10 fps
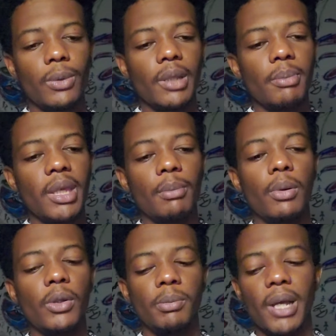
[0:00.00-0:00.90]
really being
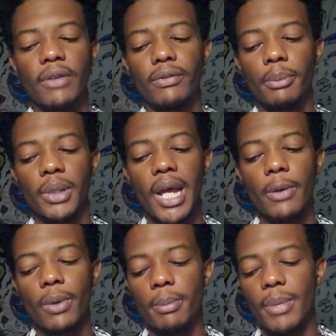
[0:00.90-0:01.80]
pulled back from not
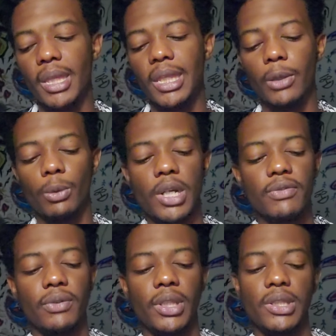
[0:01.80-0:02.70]
making rush
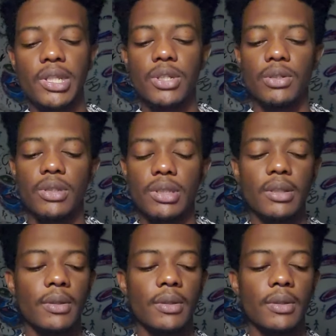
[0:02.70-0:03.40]
for decisions.